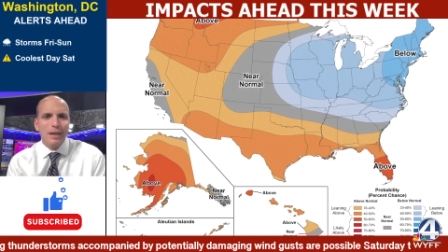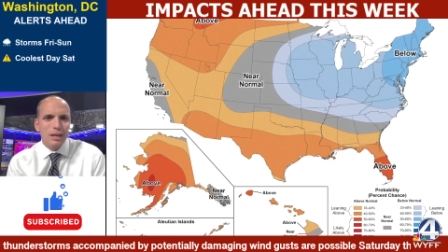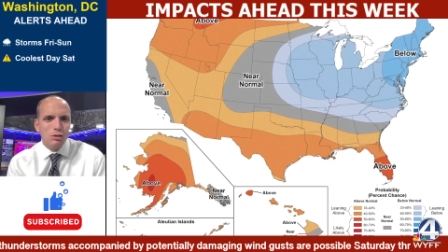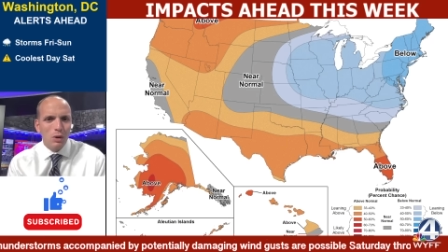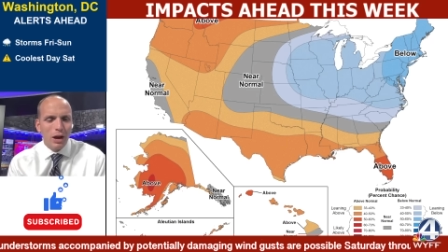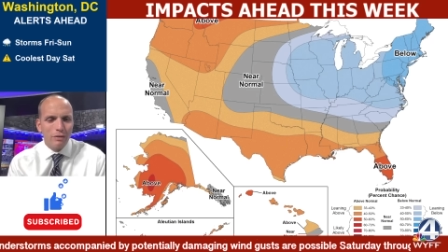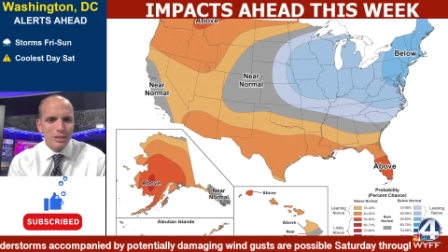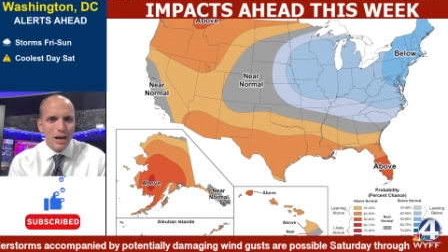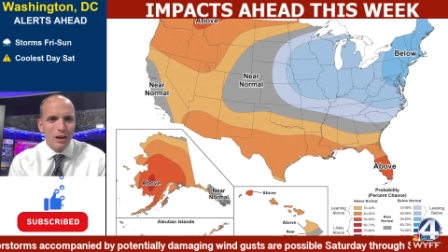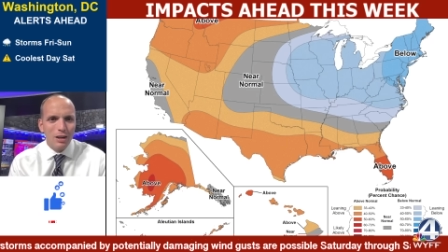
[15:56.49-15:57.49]
That's what we'll have to
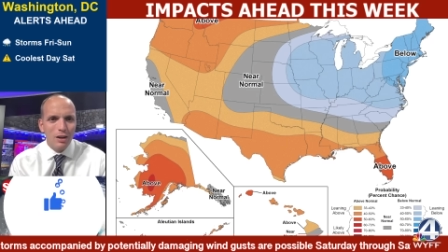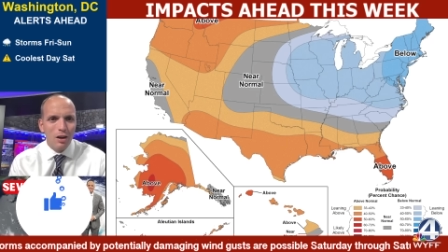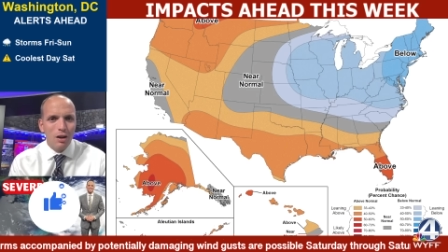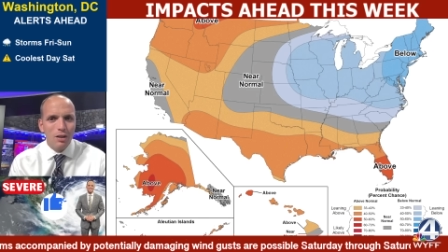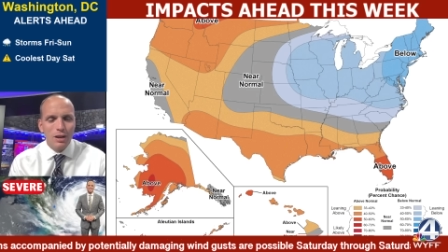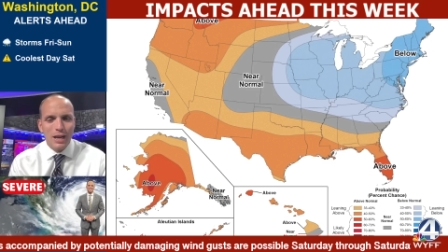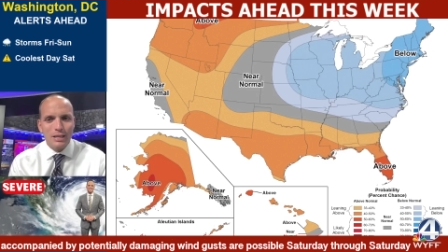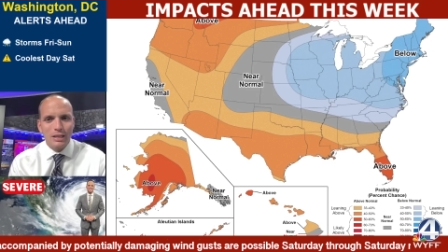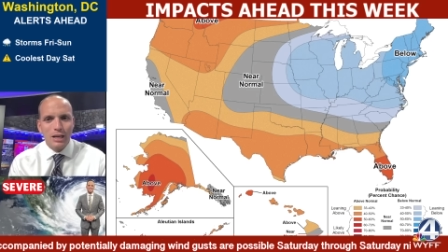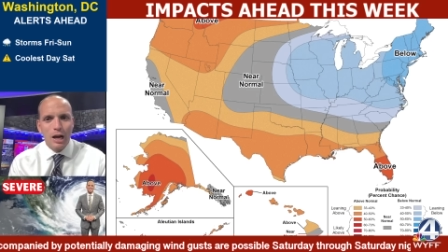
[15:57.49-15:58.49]
dial in on in the
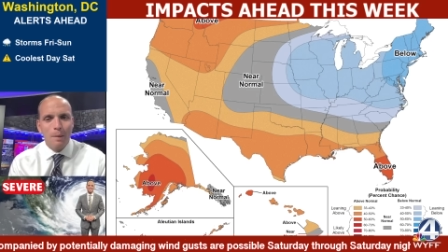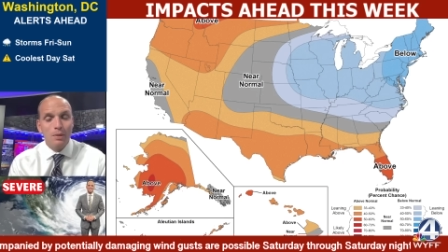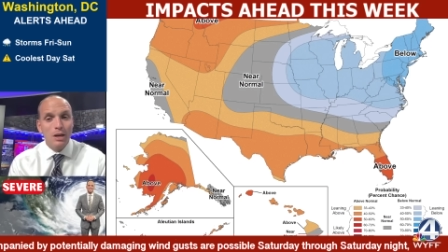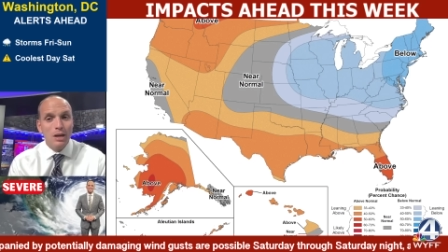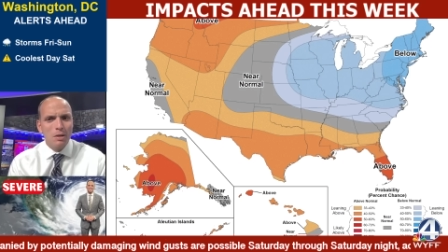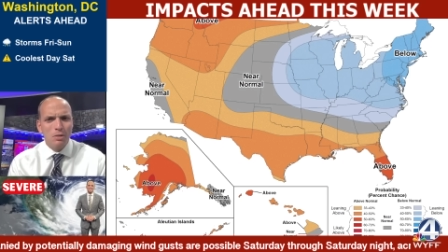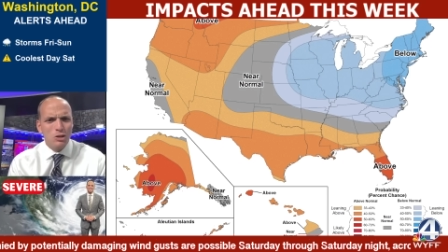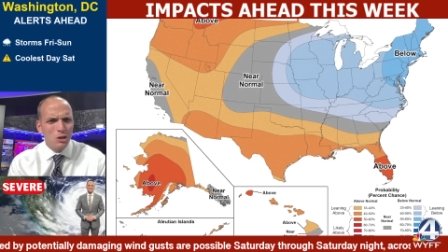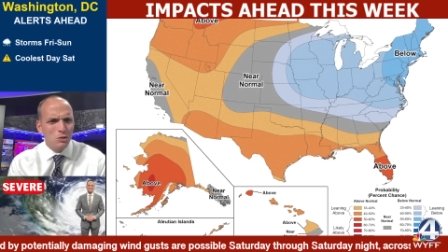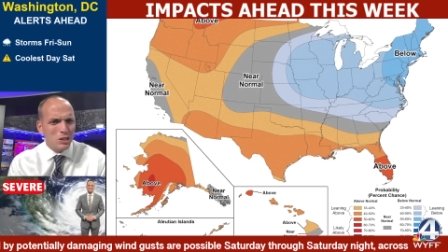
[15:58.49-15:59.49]
days to come. But
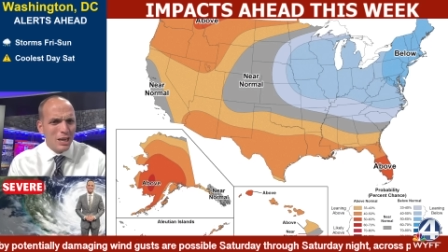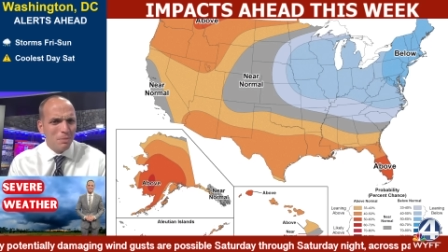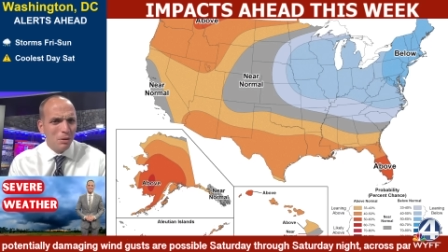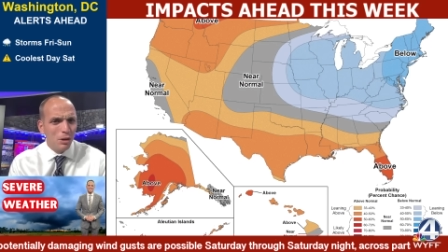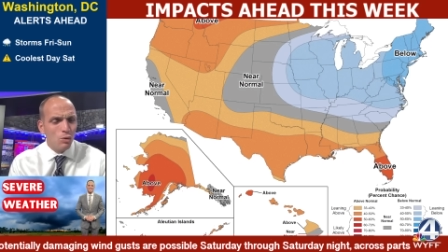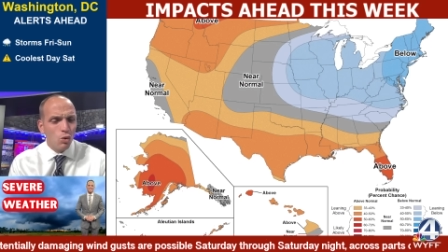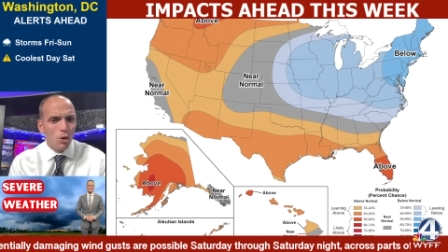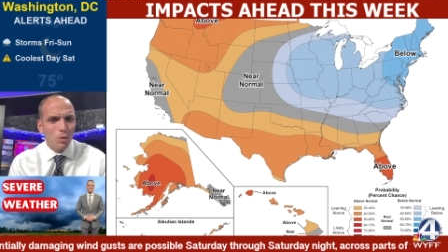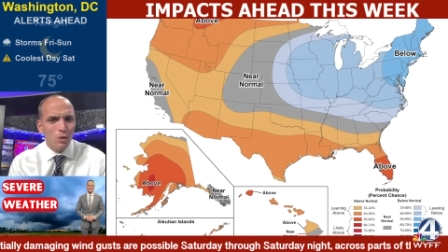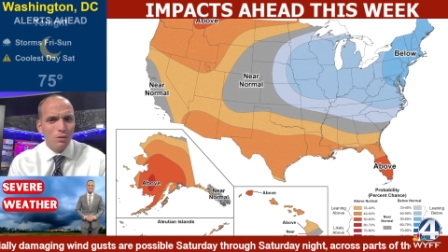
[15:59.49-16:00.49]
you don't just get below
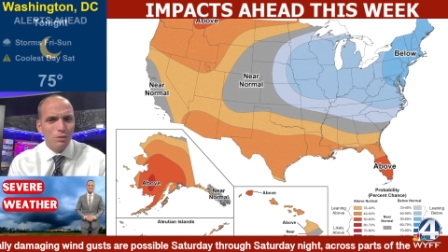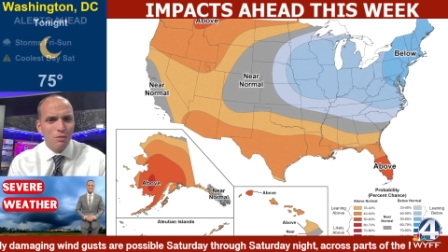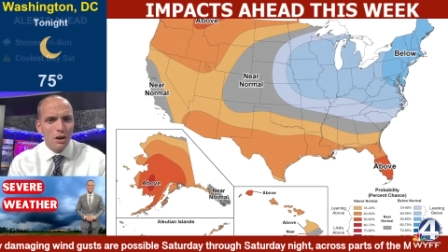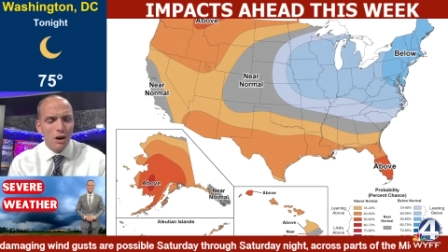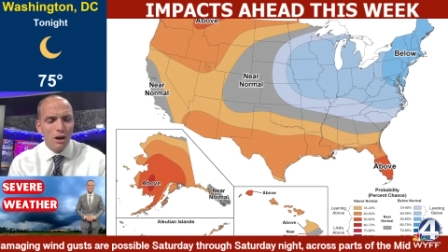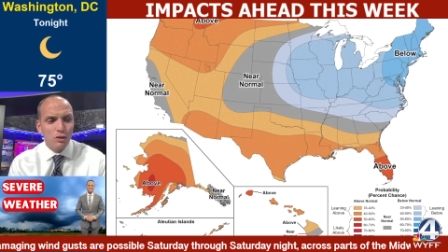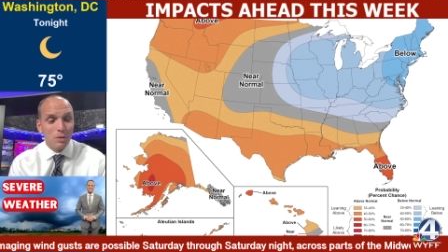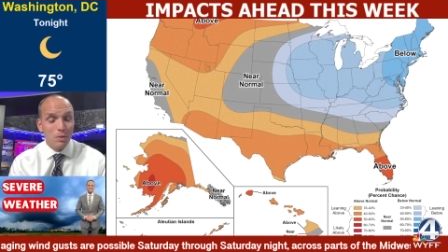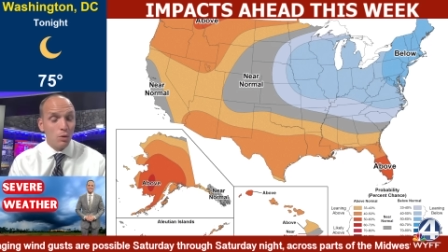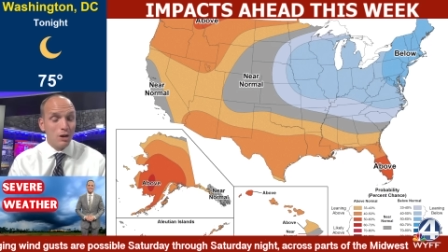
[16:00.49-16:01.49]
normal very often. I
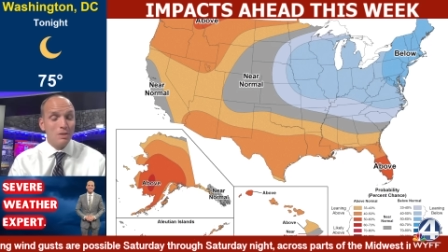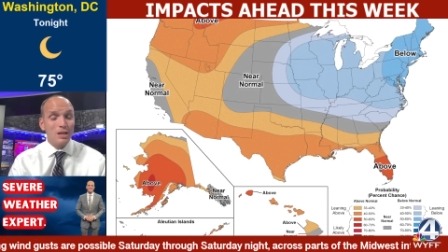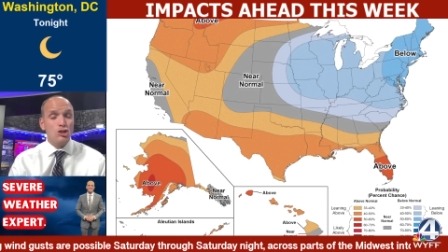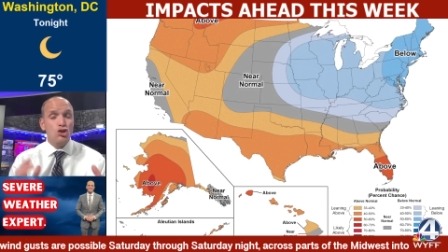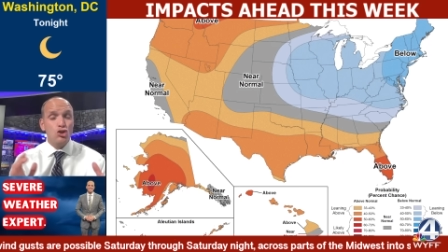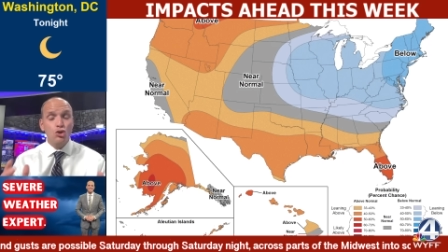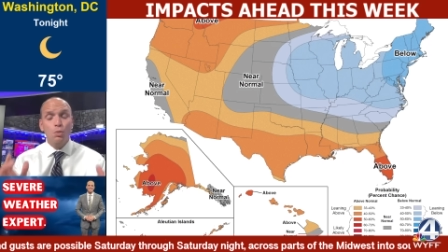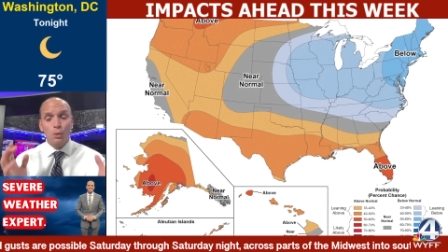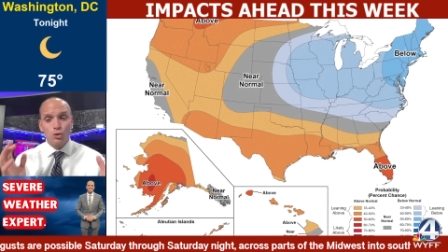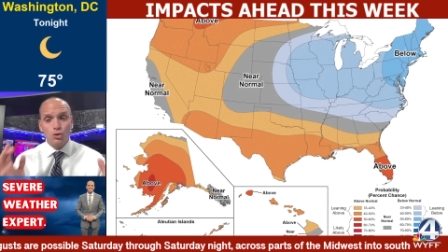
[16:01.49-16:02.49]
mean, we're going to be super,